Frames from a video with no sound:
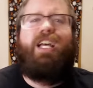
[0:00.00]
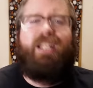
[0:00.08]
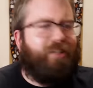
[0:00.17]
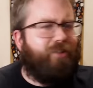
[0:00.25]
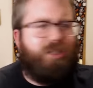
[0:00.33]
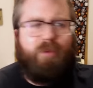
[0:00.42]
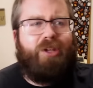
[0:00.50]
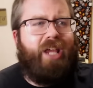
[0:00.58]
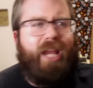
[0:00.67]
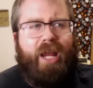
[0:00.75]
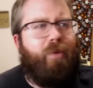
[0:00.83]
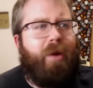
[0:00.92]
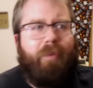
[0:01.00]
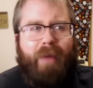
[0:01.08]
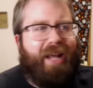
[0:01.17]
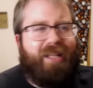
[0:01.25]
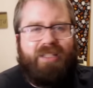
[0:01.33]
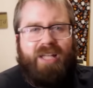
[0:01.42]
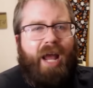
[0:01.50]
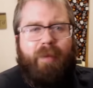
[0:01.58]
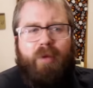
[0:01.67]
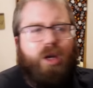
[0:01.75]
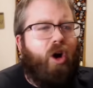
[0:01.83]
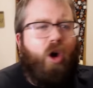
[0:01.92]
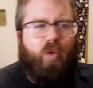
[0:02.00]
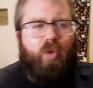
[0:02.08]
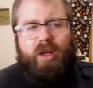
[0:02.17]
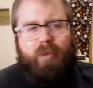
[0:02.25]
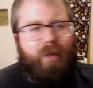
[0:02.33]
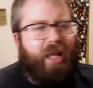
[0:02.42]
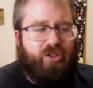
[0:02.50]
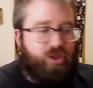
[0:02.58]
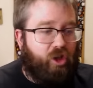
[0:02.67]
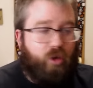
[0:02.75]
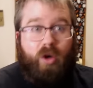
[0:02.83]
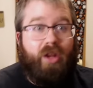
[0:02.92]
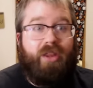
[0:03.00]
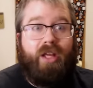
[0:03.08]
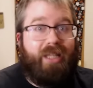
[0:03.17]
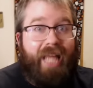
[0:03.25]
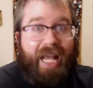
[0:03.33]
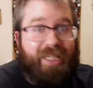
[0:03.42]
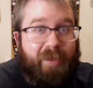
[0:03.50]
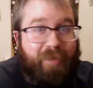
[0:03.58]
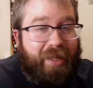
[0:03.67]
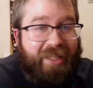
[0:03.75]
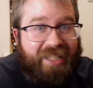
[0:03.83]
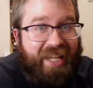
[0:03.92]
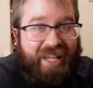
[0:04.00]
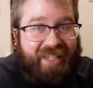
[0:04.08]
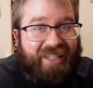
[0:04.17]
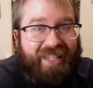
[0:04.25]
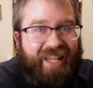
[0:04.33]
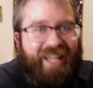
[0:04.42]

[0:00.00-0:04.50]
like for some reason he went back in time on one of the planets and took one of the classic Ben ten.